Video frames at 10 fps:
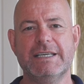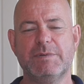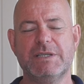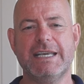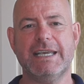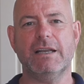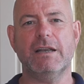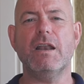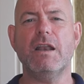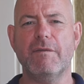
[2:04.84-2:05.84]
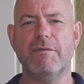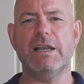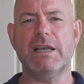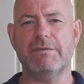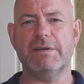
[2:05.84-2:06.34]
particular
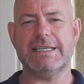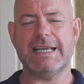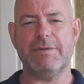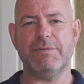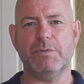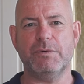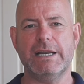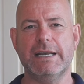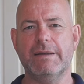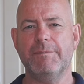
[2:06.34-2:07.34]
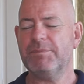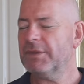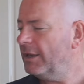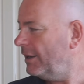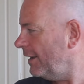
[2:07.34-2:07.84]
lovely, lovely town that we're in.
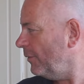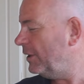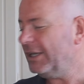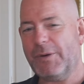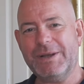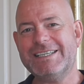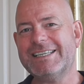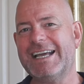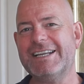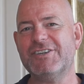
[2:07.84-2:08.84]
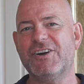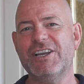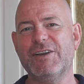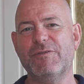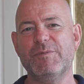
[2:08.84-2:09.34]
When you go into that
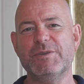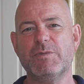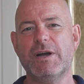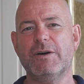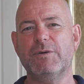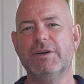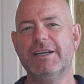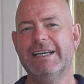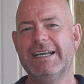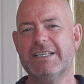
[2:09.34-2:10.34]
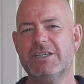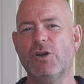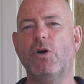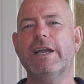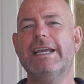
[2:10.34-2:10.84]
dining room as well, it's
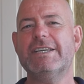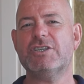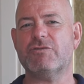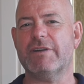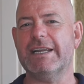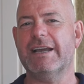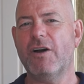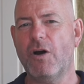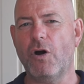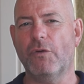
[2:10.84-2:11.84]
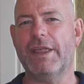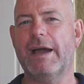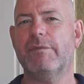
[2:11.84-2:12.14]
got history on that